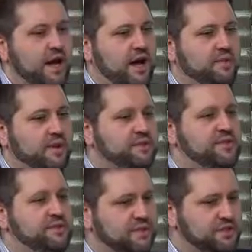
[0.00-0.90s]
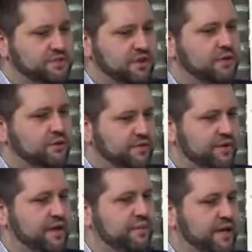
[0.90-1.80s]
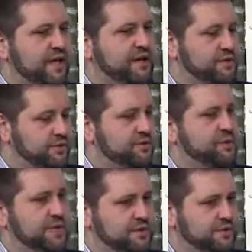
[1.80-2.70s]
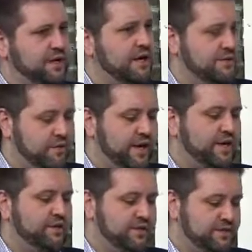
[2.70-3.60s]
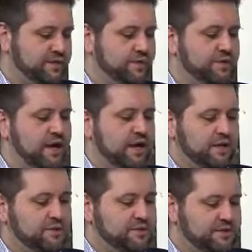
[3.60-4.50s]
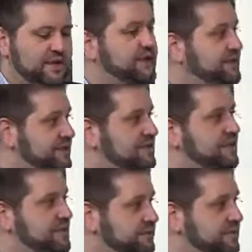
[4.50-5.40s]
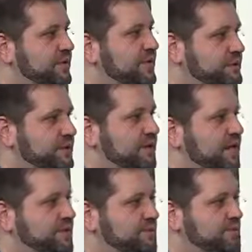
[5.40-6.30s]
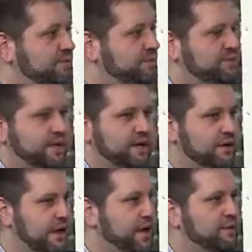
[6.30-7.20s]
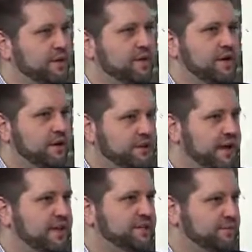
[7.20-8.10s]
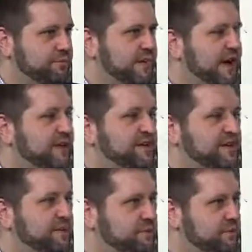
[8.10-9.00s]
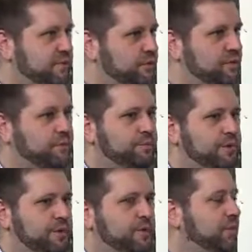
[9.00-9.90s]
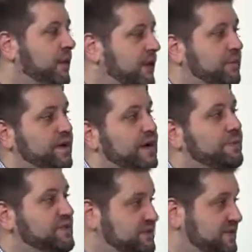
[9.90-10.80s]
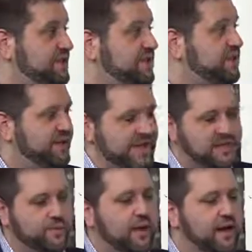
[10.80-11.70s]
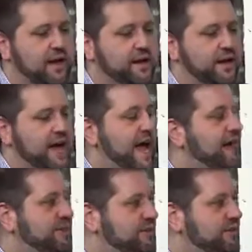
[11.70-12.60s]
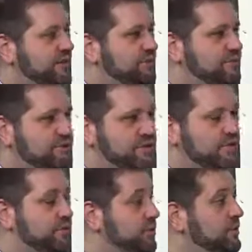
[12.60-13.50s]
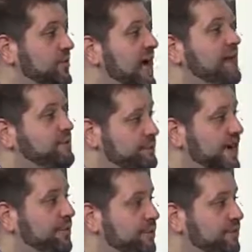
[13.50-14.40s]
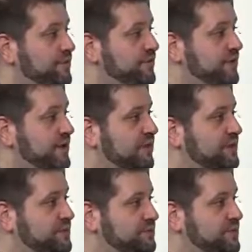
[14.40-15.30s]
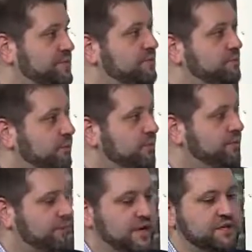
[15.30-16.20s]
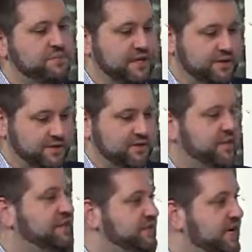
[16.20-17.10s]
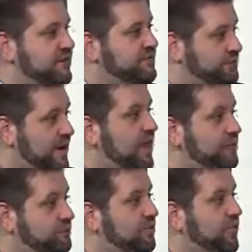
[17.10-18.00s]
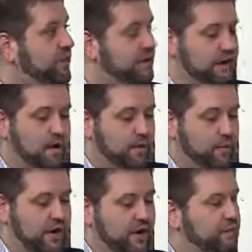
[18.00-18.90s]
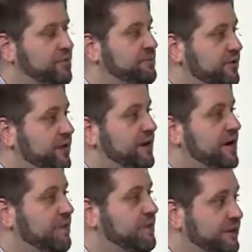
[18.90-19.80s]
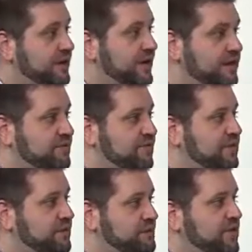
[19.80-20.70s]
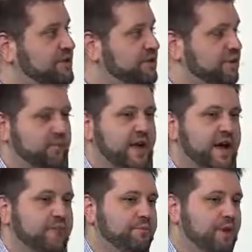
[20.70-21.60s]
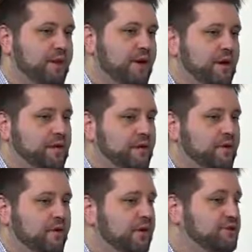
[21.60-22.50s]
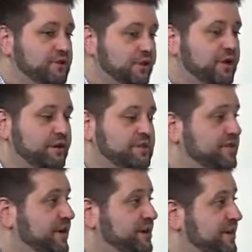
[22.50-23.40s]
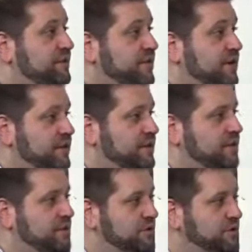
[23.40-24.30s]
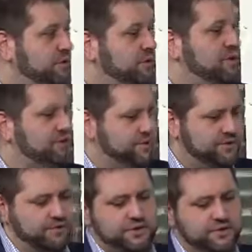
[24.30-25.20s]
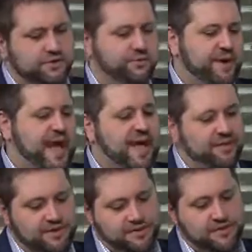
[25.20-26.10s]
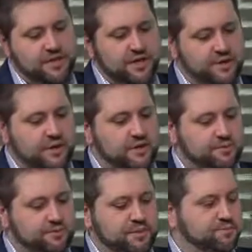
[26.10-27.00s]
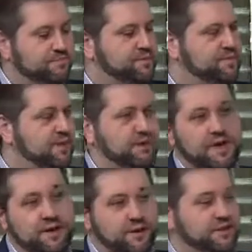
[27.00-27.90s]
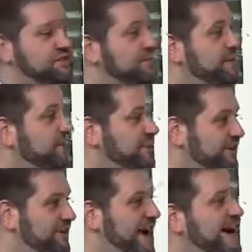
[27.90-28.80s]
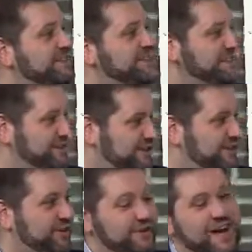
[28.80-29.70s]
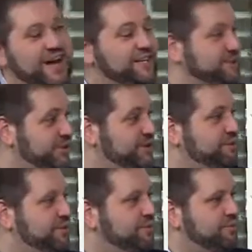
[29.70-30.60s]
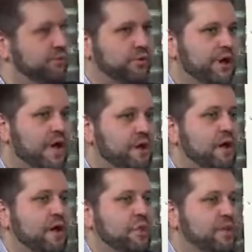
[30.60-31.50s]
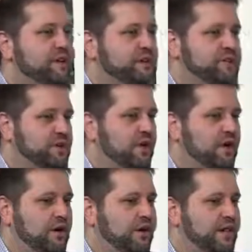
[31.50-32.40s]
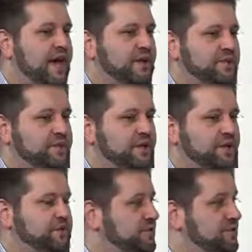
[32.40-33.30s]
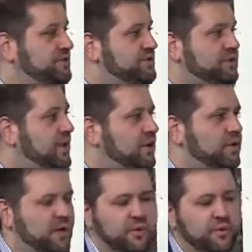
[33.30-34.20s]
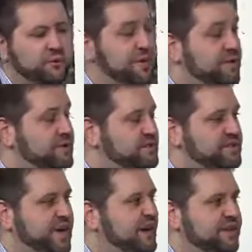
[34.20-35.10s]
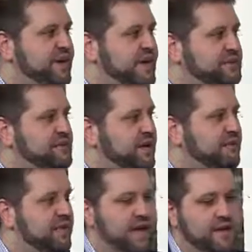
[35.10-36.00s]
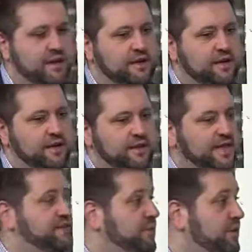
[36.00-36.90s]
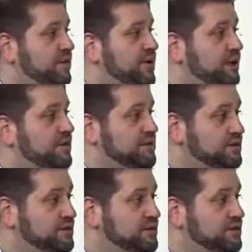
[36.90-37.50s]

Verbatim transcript: Um, and it was definitely a struggle in the very beginning too, because it kind of created this sort of slight dissonance between us and the customer. It was like, okay, well, you guys are a brand and that's really cool, but you know, where can we come and see you? And that's why having the you know new lab and tap room in Philadelphia has been so important for us because it creates kind of this rally point where people can come and really kind of feel and touch our brand. But you know, our journey was very different, I think, than most breweries because the traditional path is you know you you know, I don't know, you start making beer at your house and you start in your garage and then you build a brewery. And we just saw that as being just too slow. Like we wouldn't be able to scale fast enough. And that's why we made